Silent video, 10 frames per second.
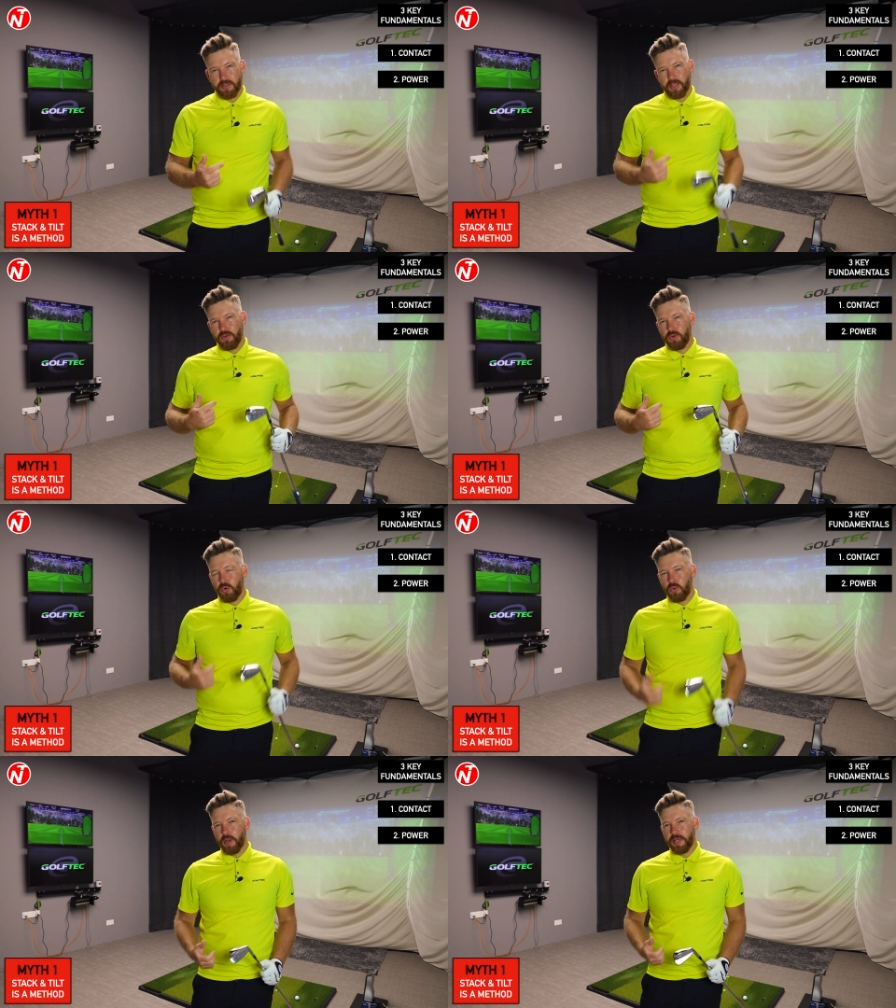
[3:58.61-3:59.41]
They don't
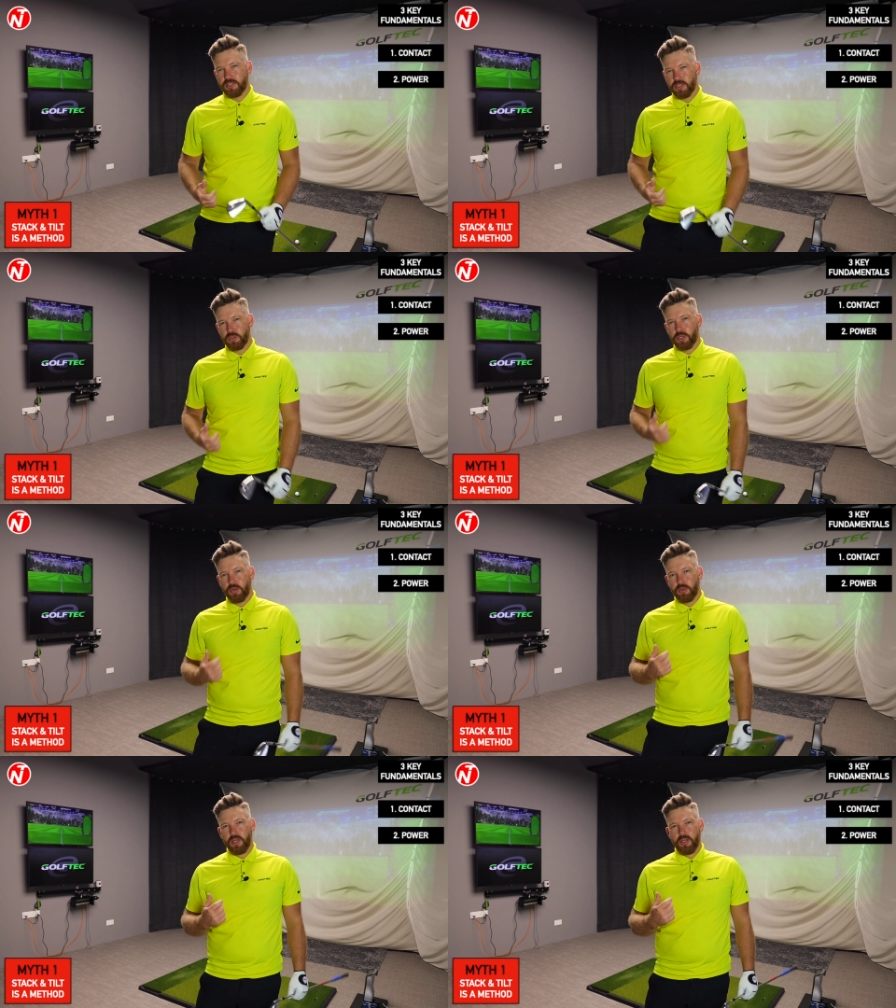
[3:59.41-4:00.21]
always
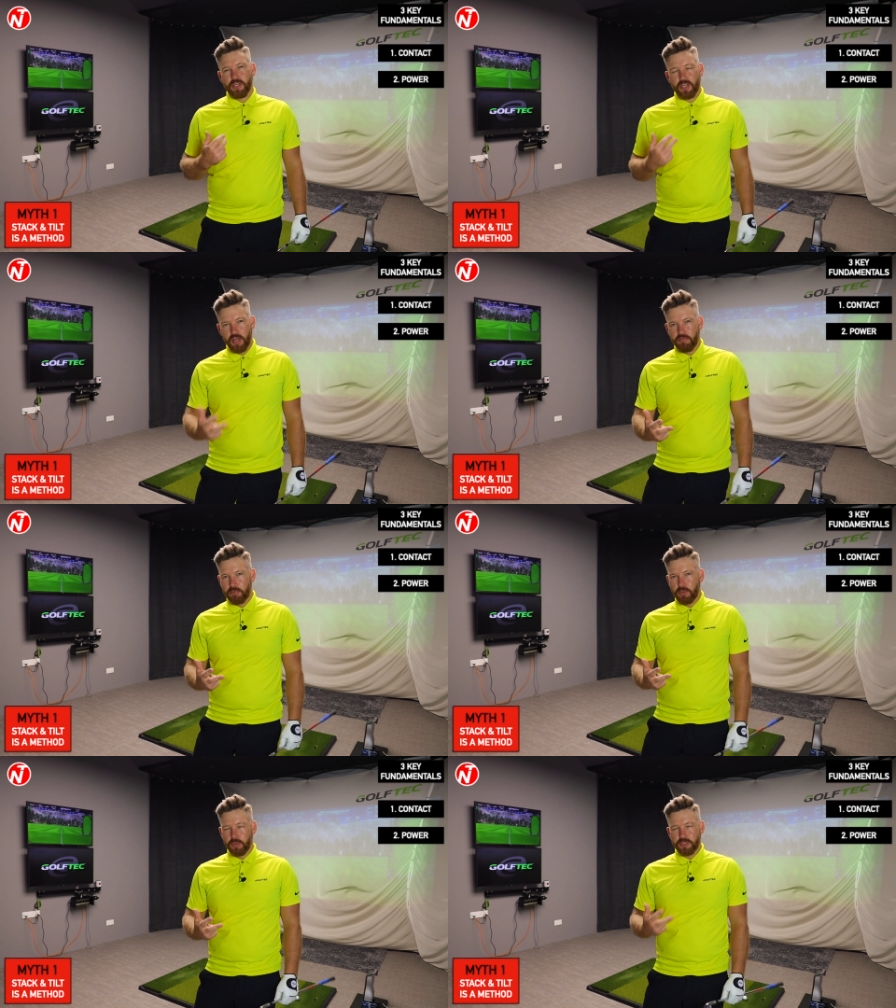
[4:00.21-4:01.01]
control the curve of the
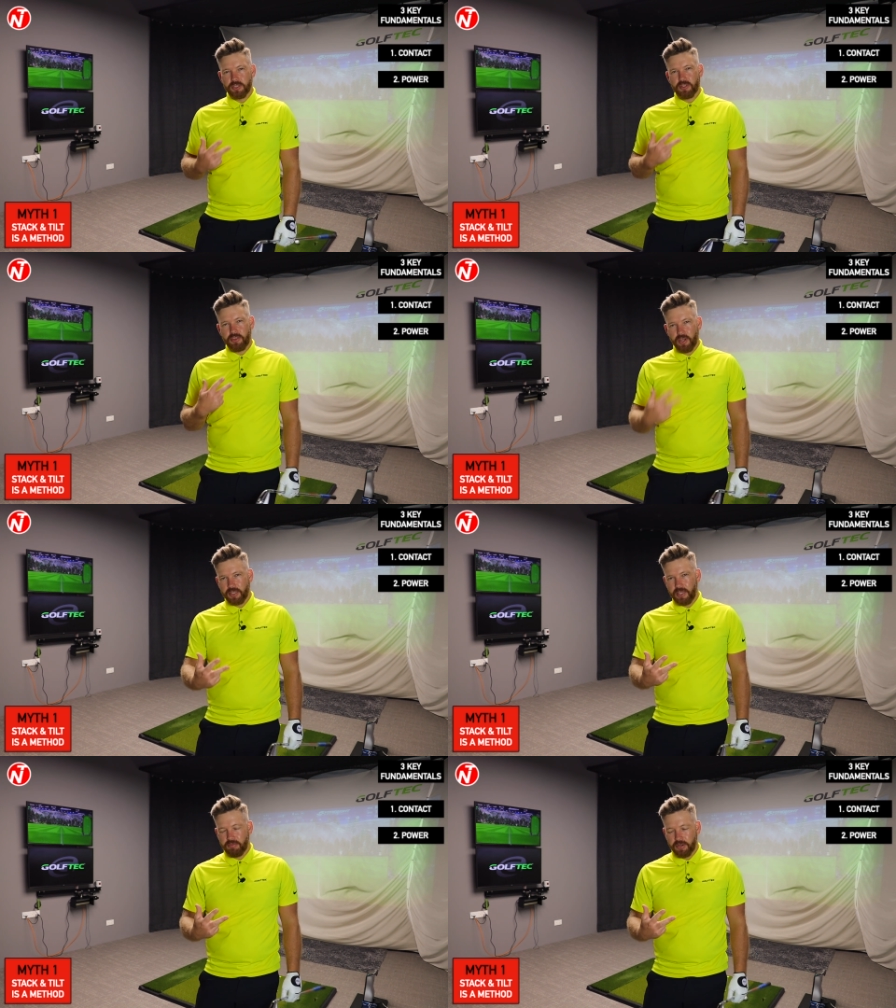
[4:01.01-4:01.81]
ball, which is the third
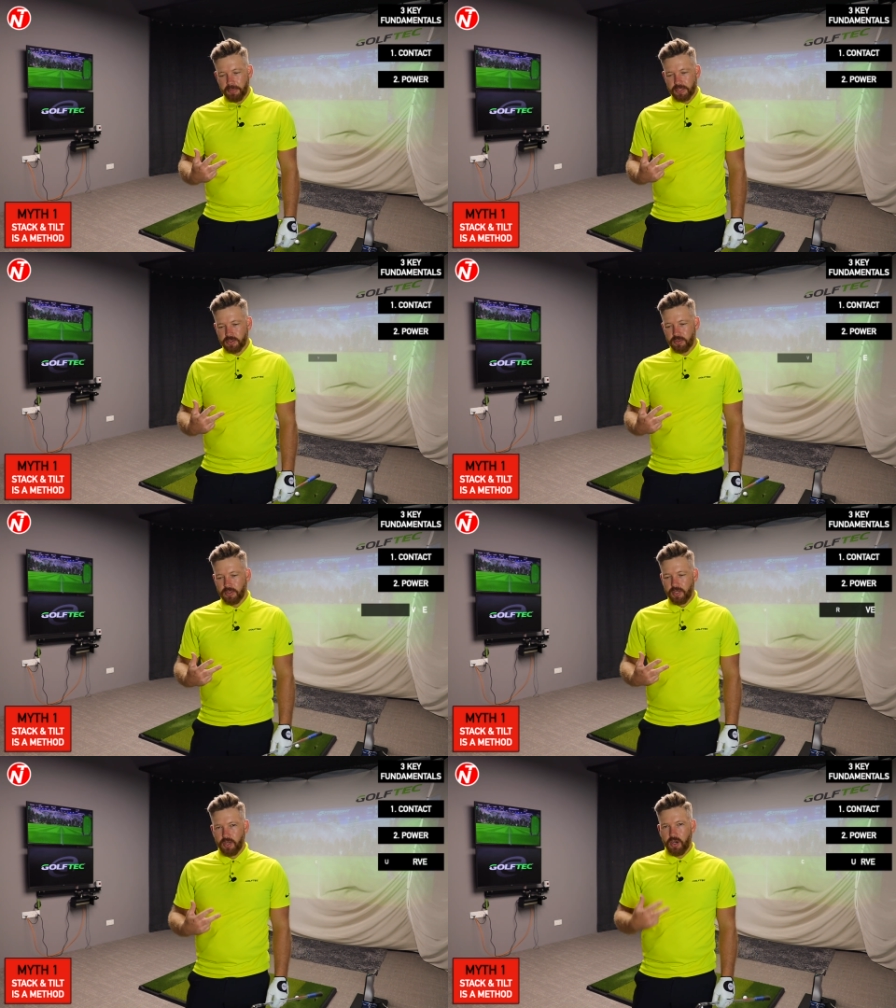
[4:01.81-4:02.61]
key fundamental,
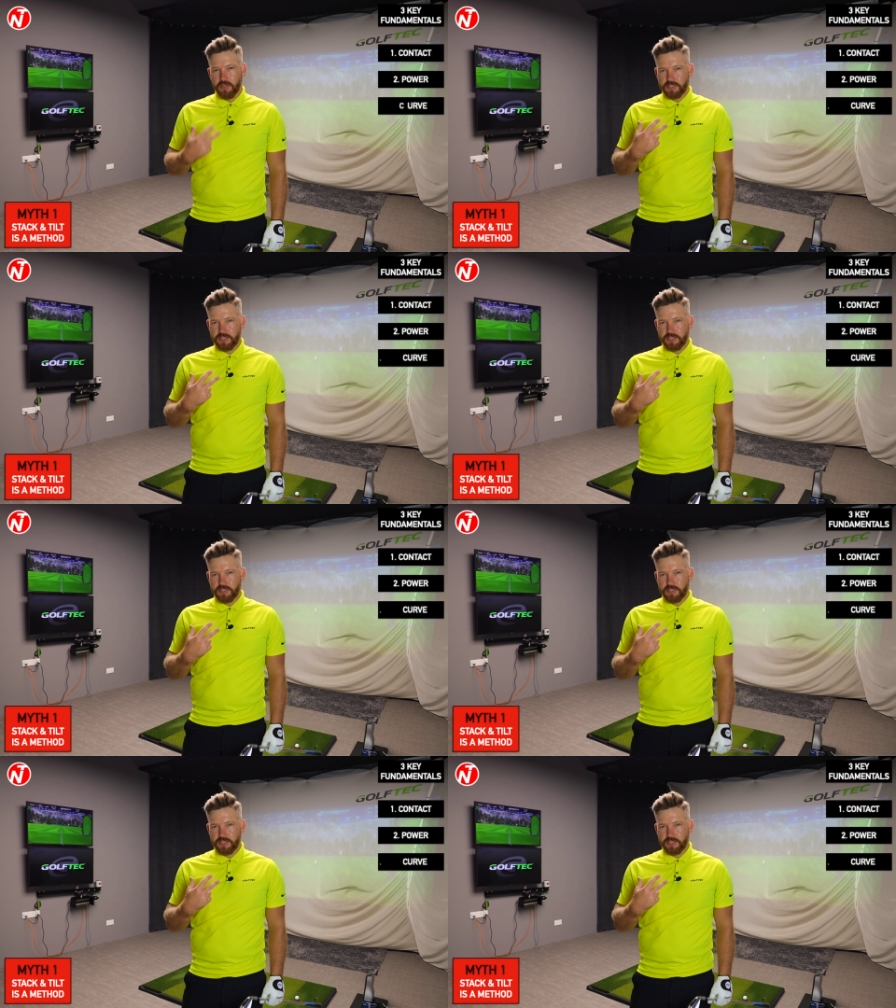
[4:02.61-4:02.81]
or the